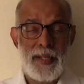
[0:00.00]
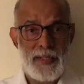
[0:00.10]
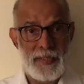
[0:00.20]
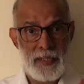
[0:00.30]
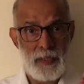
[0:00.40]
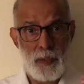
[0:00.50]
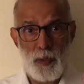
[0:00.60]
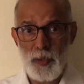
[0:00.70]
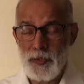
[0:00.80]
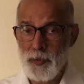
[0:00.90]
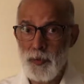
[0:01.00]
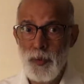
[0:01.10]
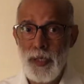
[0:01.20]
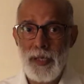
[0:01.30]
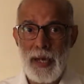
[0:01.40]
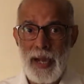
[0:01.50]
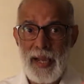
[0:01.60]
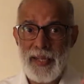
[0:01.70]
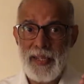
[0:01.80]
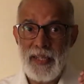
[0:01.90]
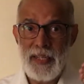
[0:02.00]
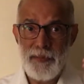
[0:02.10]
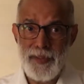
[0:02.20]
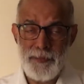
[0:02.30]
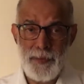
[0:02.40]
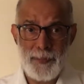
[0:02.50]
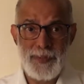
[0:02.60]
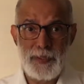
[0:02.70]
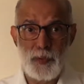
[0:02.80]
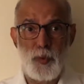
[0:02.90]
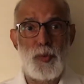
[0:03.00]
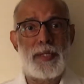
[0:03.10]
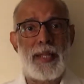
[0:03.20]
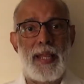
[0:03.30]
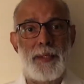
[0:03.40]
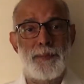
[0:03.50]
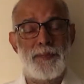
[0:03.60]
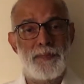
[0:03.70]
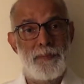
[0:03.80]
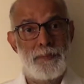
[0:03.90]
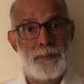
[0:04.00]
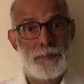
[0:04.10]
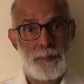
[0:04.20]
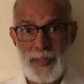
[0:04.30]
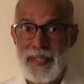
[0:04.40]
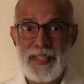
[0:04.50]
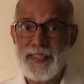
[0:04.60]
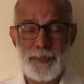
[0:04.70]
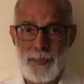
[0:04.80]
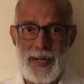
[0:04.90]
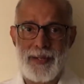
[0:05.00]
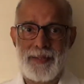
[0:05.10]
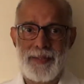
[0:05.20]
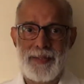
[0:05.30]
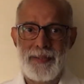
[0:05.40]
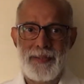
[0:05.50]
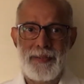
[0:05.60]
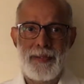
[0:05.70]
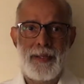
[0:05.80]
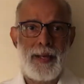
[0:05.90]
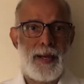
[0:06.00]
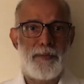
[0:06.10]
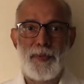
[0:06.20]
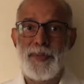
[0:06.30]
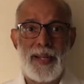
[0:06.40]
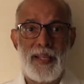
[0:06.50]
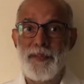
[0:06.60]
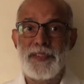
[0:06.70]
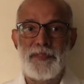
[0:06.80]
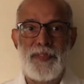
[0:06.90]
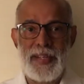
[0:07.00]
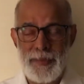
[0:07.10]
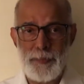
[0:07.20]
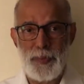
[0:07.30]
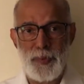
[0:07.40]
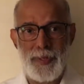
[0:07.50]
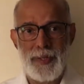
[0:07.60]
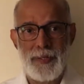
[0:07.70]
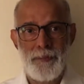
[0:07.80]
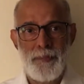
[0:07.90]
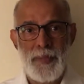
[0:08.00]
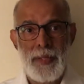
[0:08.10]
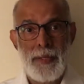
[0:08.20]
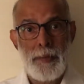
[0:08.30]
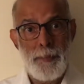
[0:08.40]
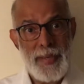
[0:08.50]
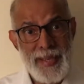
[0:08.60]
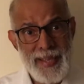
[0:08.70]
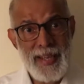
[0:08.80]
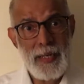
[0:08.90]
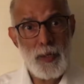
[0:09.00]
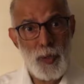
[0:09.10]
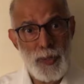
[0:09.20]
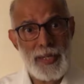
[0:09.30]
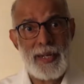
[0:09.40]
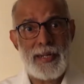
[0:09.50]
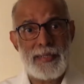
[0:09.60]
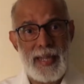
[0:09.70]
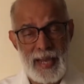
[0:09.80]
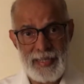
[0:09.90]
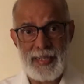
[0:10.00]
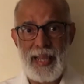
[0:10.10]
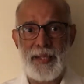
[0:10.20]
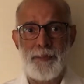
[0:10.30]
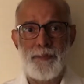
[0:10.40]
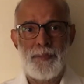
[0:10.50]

in the law school and even from the school time, pretty smart. However, he was very poor. Being a lawyer at that time,